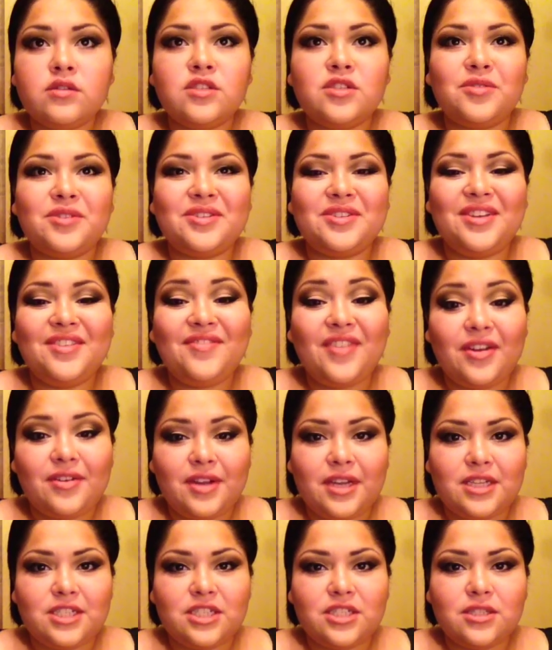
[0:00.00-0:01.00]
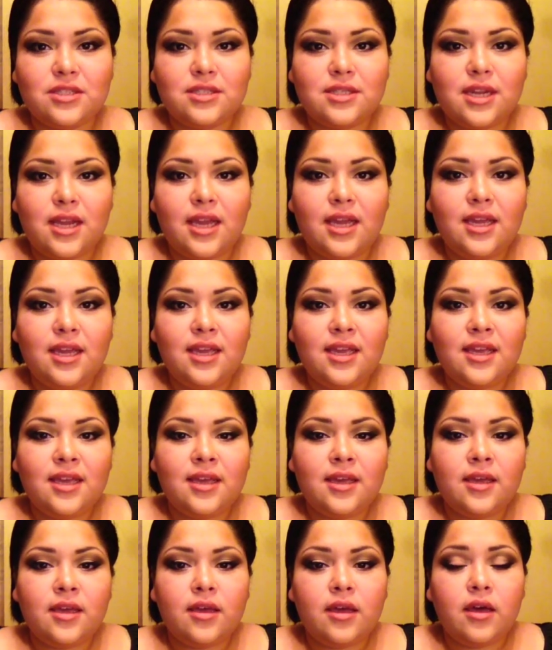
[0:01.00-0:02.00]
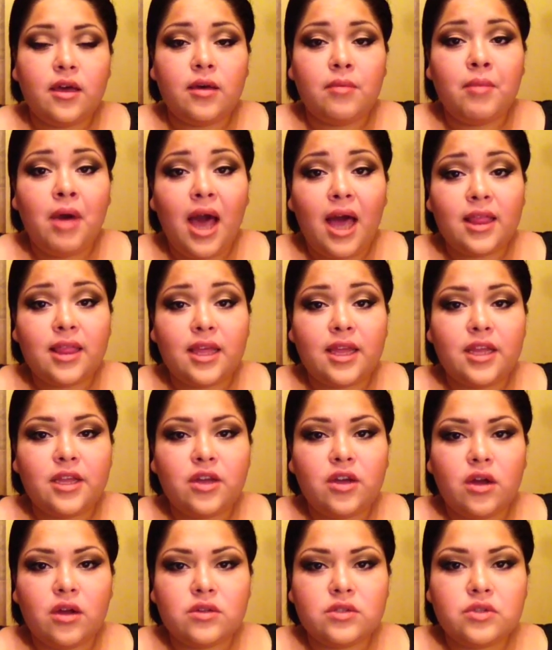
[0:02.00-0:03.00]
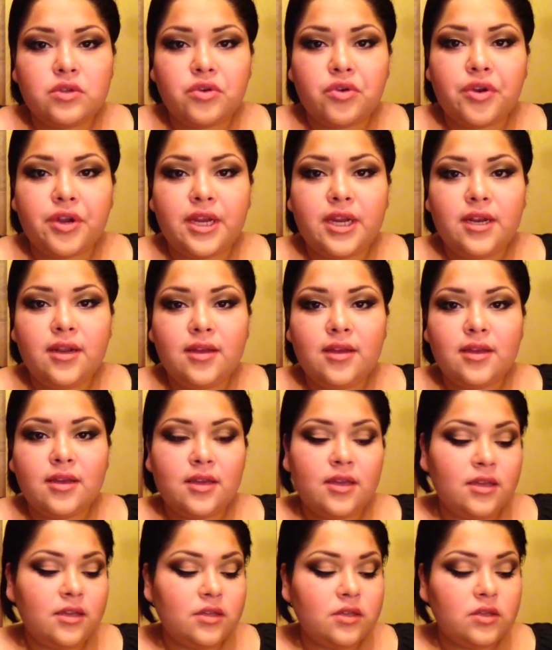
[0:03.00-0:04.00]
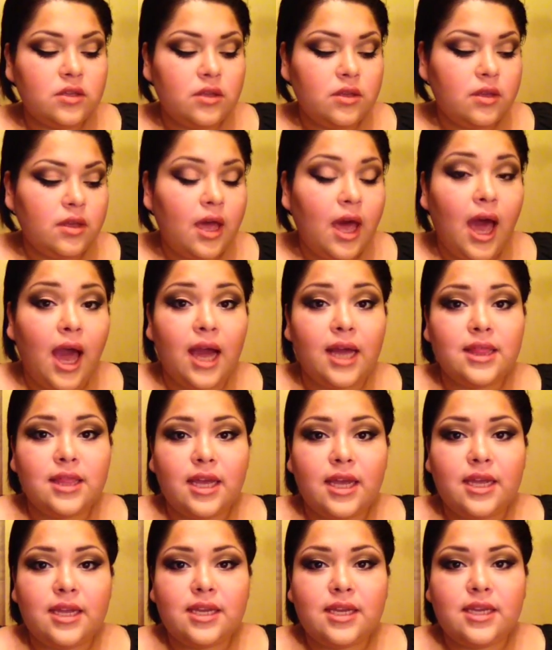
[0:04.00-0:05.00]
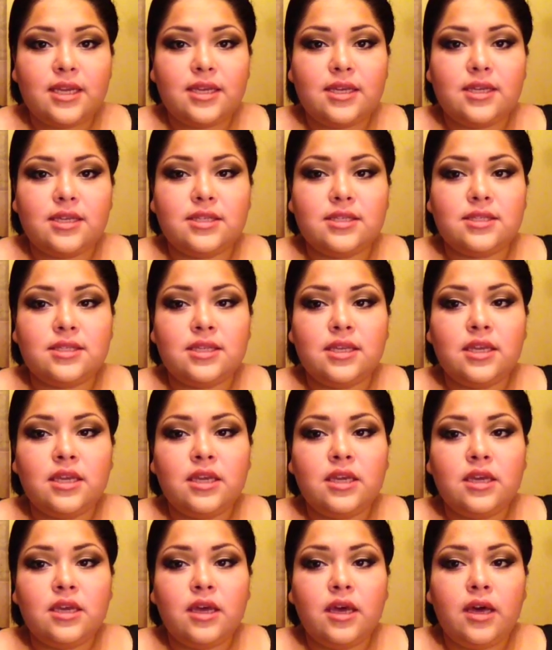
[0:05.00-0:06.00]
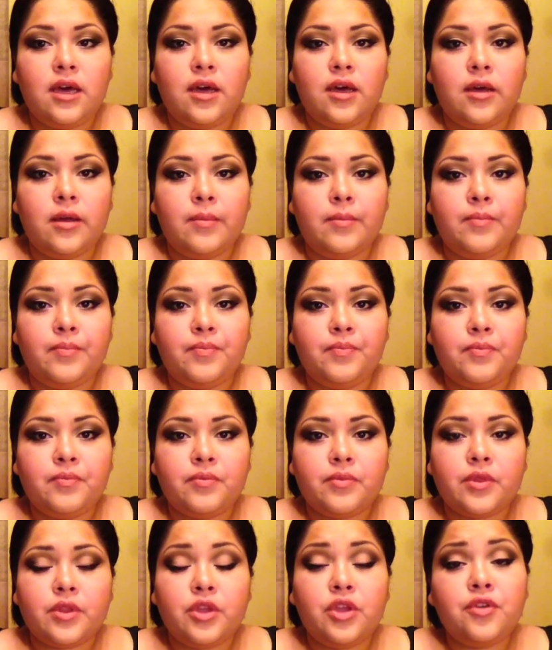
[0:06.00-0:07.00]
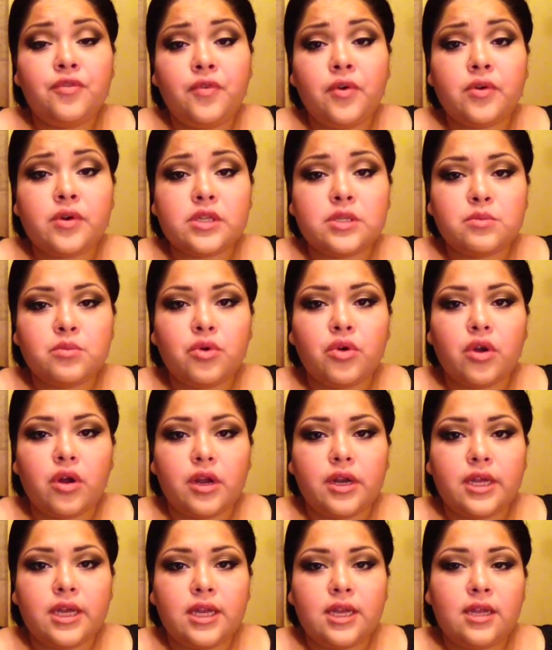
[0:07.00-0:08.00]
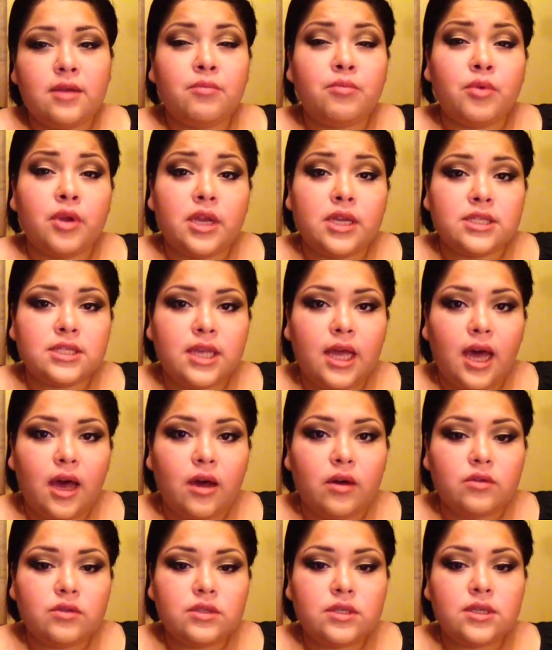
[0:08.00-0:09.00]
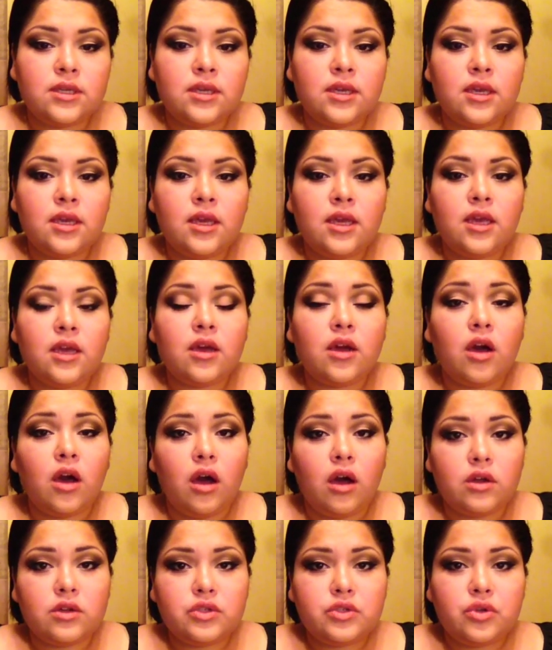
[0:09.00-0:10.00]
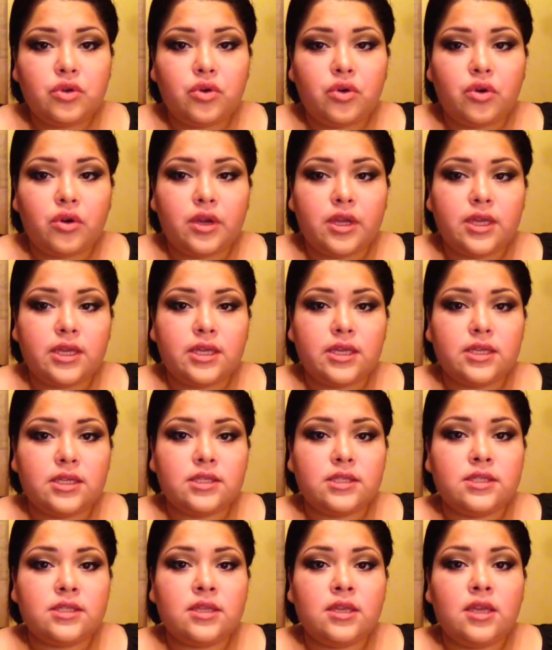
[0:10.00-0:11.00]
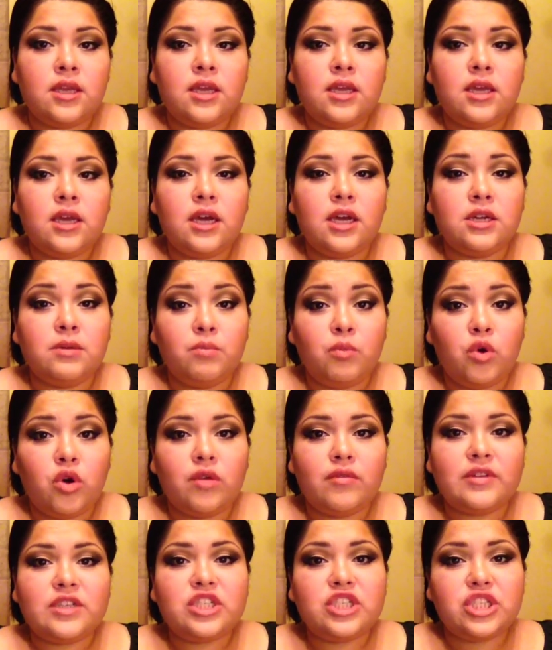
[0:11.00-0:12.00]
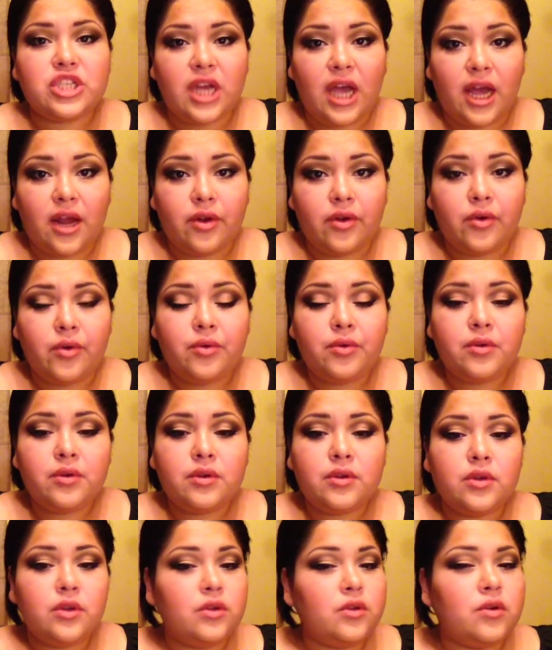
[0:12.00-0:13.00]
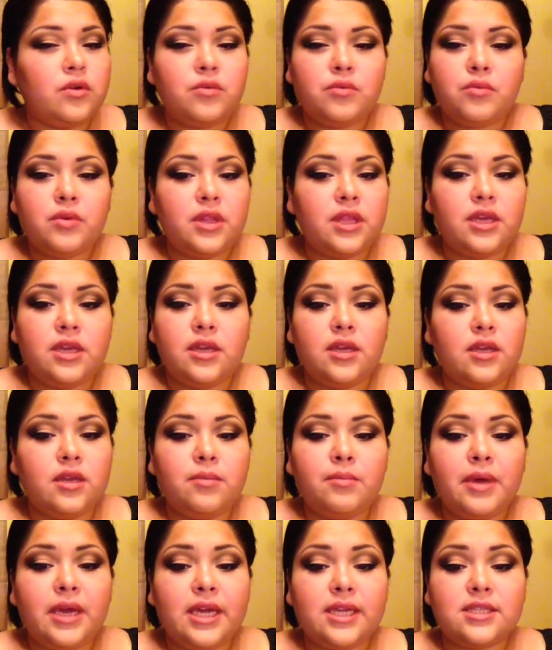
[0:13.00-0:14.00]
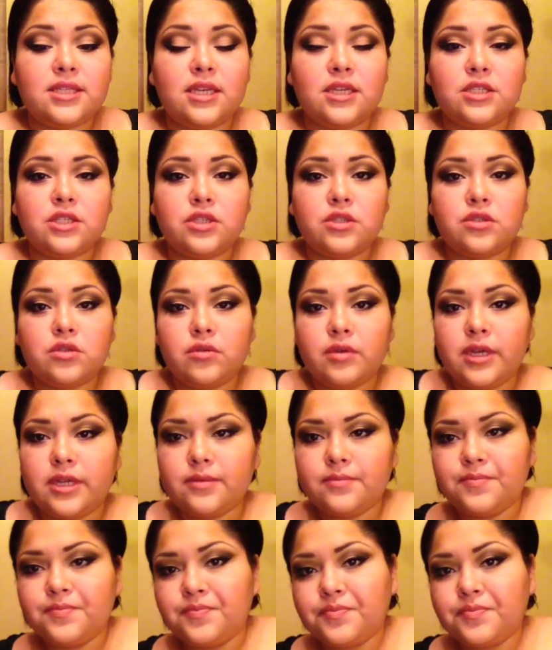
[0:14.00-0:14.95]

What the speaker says: So we're doing foundations today. Highlighting, contouring. Highlight is you focus more on it. It brings out. Contour is more of a shadow. You don't really pay attention to it.